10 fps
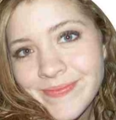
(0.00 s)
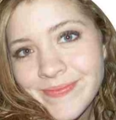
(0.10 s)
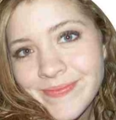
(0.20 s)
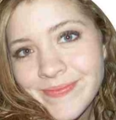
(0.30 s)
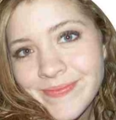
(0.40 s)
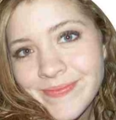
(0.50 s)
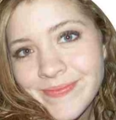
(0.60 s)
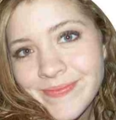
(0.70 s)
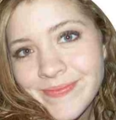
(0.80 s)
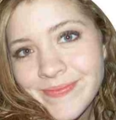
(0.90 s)

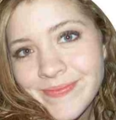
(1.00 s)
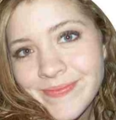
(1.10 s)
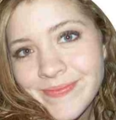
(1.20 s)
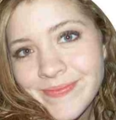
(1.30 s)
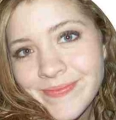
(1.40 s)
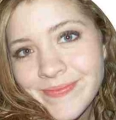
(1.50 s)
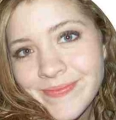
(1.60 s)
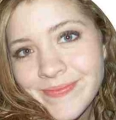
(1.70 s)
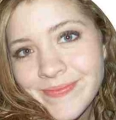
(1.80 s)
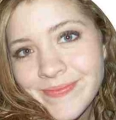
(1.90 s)

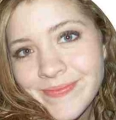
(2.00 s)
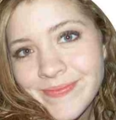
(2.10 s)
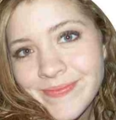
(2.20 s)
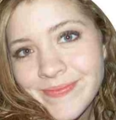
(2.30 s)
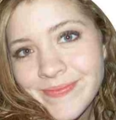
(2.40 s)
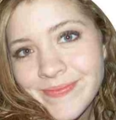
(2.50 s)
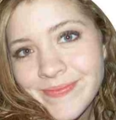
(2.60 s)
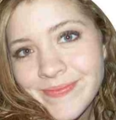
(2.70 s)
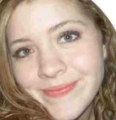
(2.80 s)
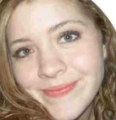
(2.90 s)

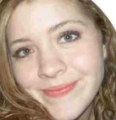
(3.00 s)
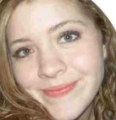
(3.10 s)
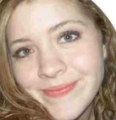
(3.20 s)
The face doesn't move, so there is nothing to read.